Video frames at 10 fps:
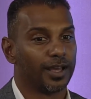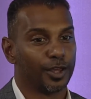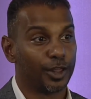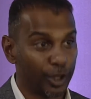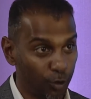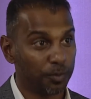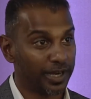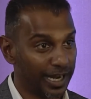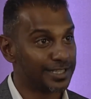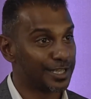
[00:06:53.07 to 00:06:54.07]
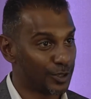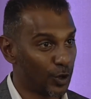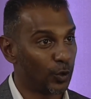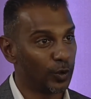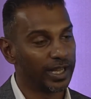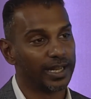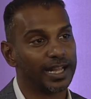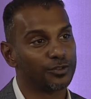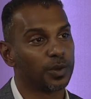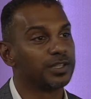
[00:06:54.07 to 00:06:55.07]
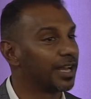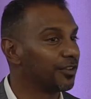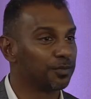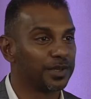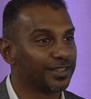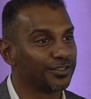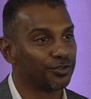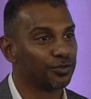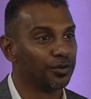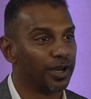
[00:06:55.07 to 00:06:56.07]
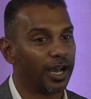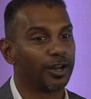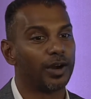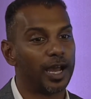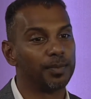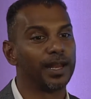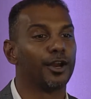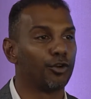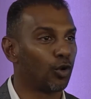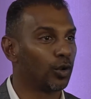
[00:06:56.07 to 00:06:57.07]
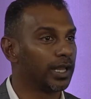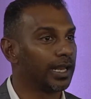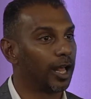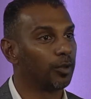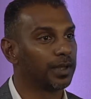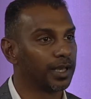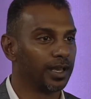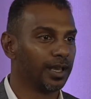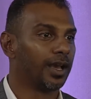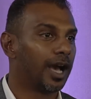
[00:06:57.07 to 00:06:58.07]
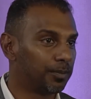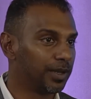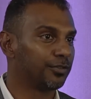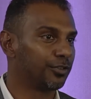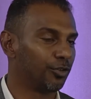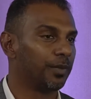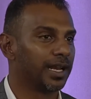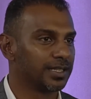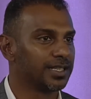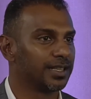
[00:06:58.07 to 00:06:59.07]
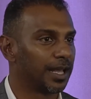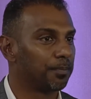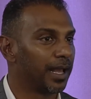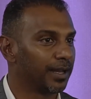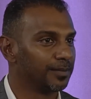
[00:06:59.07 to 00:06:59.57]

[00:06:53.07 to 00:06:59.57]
the human race as a whole, and that's what drives me, is to how do I play a role in helping uplift humanity in that manner.